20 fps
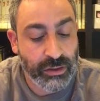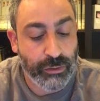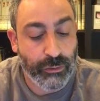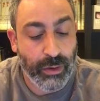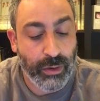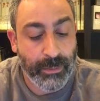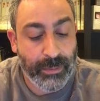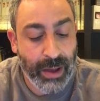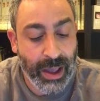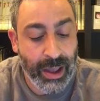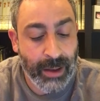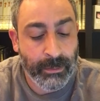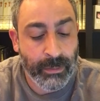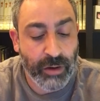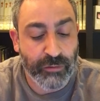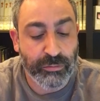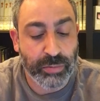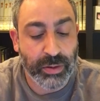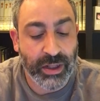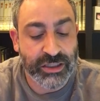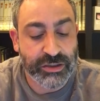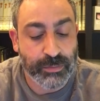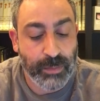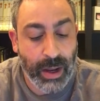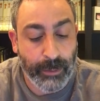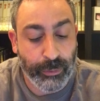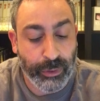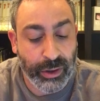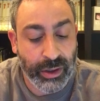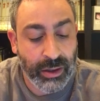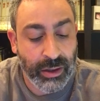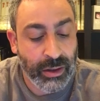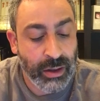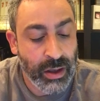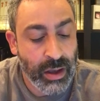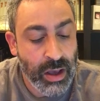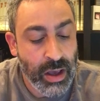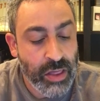the Rebbeim of blessed memory,